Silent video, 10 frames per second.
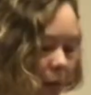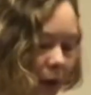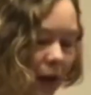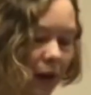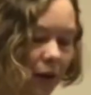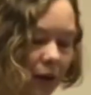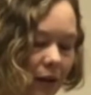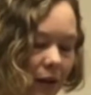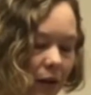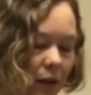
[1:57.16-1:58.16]
Abigail.
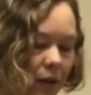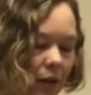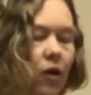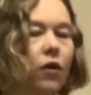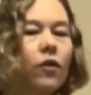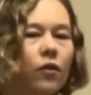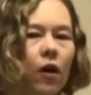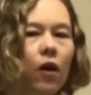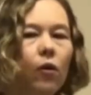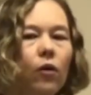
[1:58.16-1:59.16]

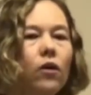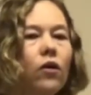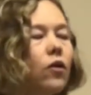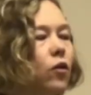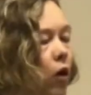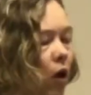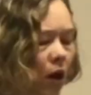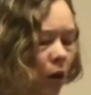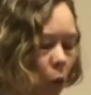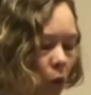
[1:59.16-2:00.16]
So,
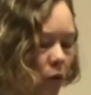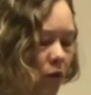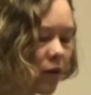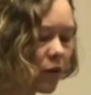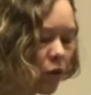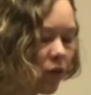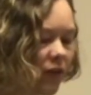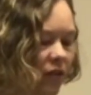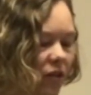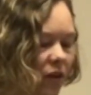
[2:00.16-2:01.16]
Saul orders his
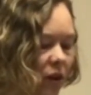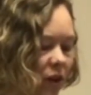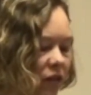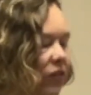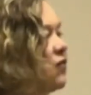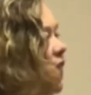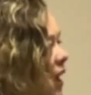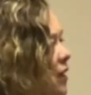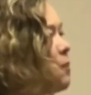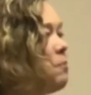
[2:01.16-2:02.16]
servants to
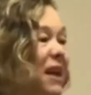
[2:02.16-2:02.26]
find a